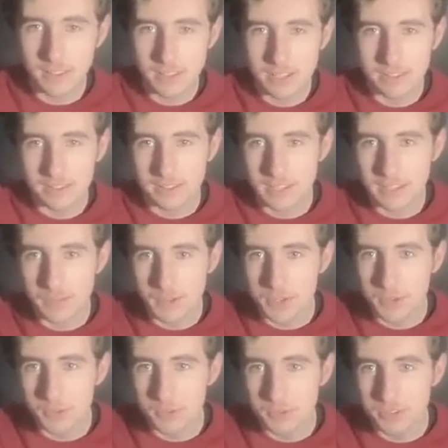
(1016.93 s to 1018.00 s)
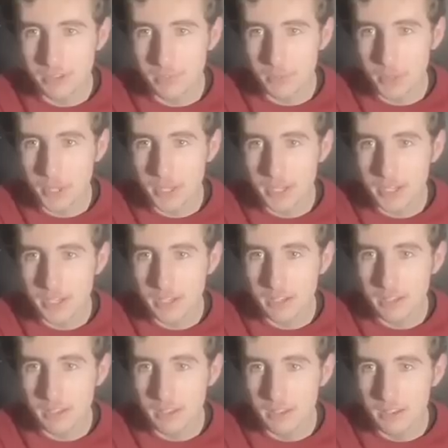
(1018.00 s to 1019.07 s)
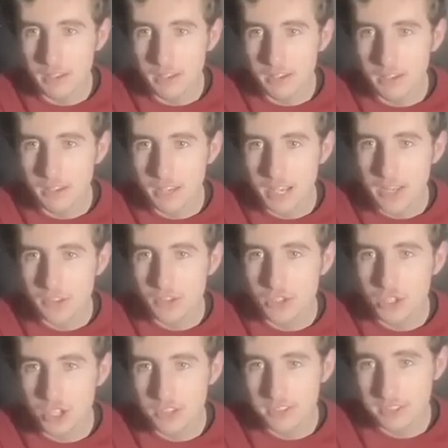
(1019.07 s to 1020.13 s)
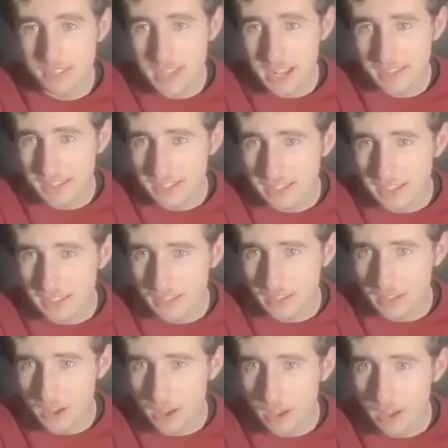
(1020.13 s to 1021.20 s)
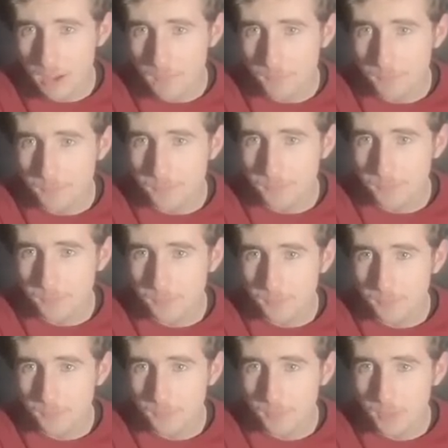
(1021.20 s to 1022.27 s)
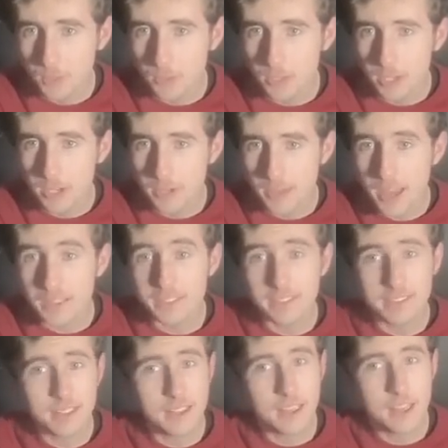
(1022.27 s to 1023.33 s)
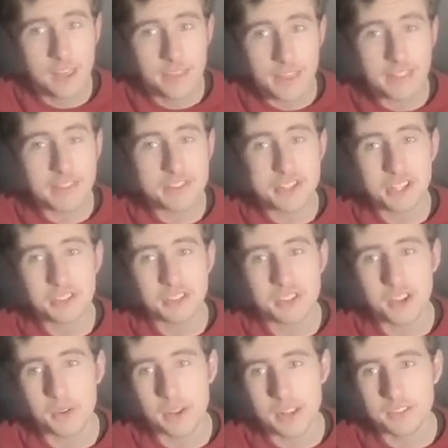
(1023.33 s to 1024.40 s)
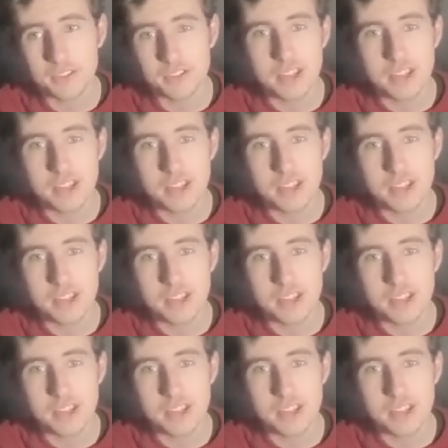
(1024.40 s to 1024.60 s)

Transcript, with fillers: Like, is the TV called something? It's just static. Um, okay, that's that's actually good to know. It's